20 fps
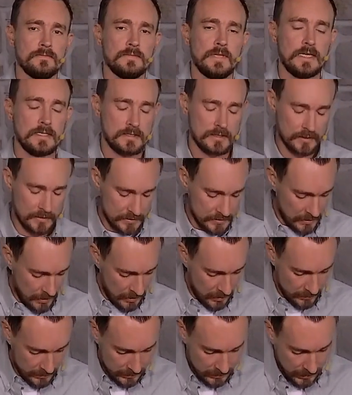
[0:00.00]
That's the
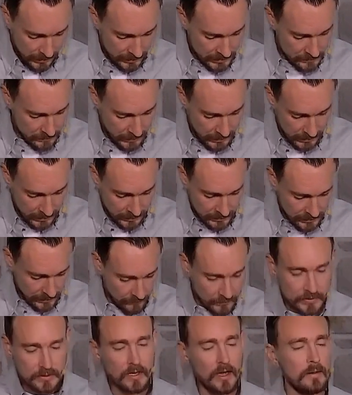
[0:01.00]
desire that lies behind
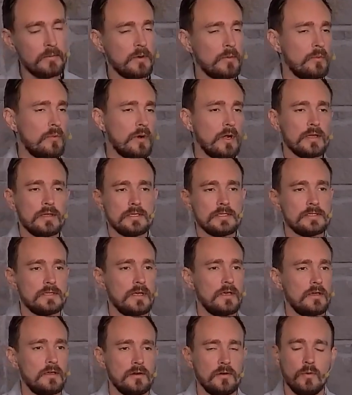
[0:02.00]
every time your breath is
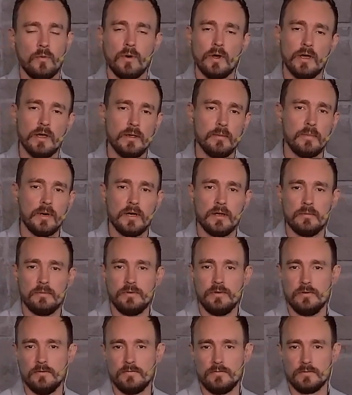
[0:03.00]
taken away by a
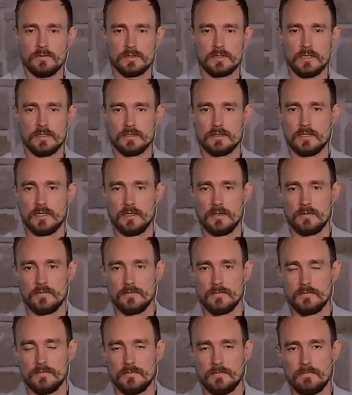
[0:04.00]
beautiful sunset.
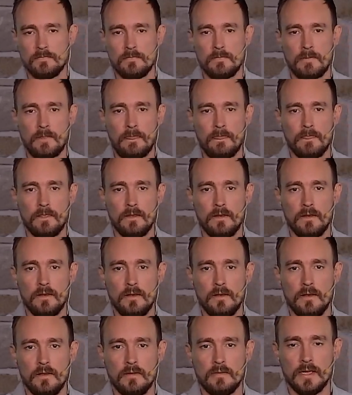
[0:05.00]

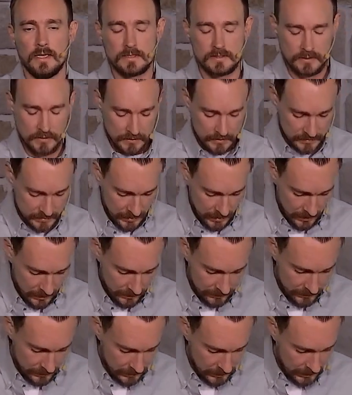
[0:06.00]
That's the
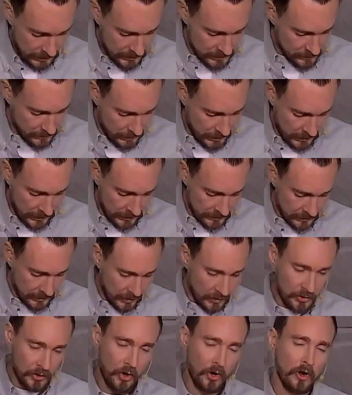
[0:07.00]
desire that lies behind
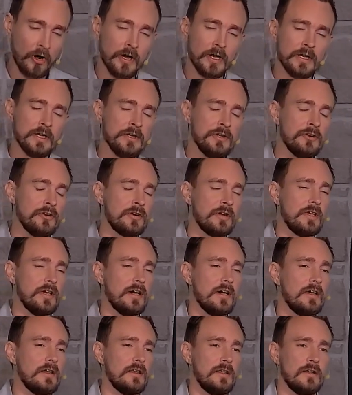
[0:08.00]
that gnawing in your
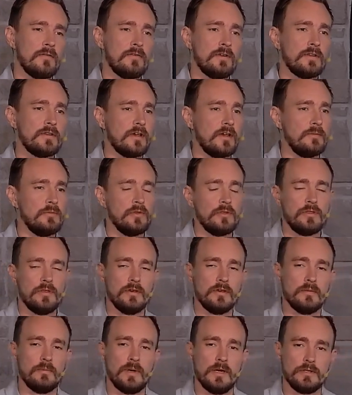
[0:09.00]
gut every time you
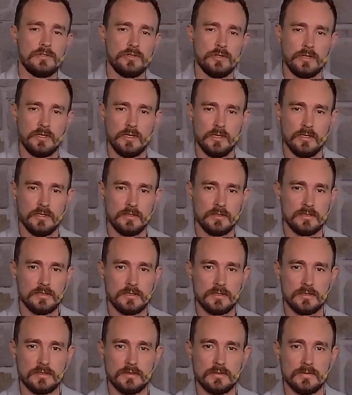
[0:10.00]
think about your
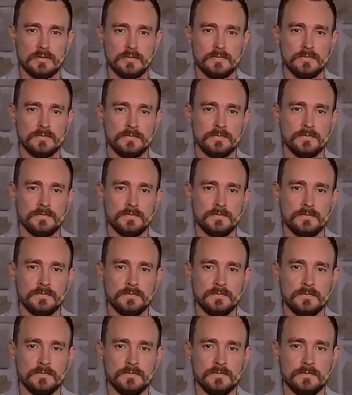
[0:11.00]
kids.
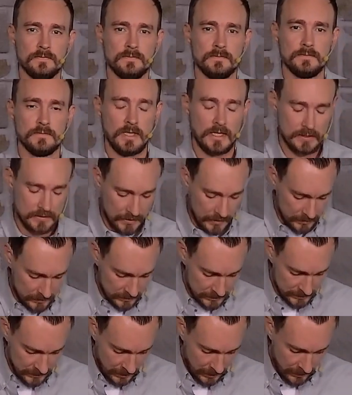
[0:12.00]
That's that
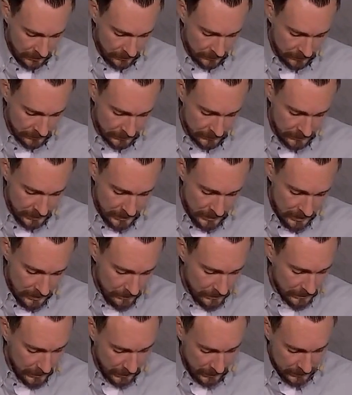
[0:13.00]
desire
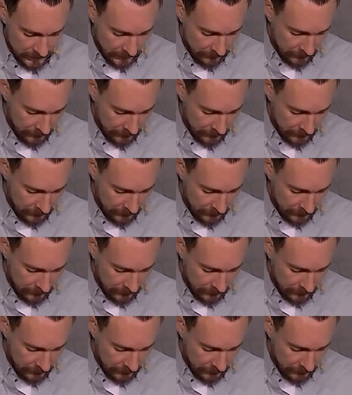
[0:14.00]
behind